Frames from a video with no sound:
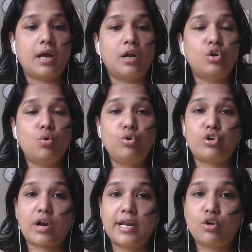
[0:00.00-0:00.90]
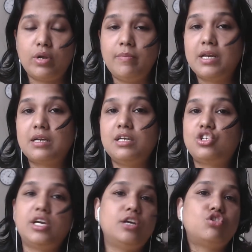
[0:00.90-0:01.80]
Don't try to immediately
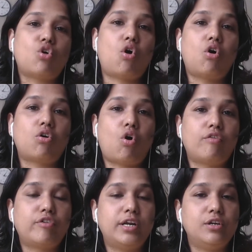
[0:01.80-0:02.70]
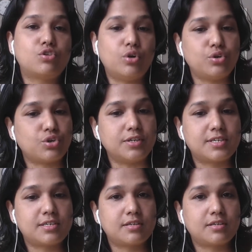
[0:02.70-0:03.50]
change or offer any solutions.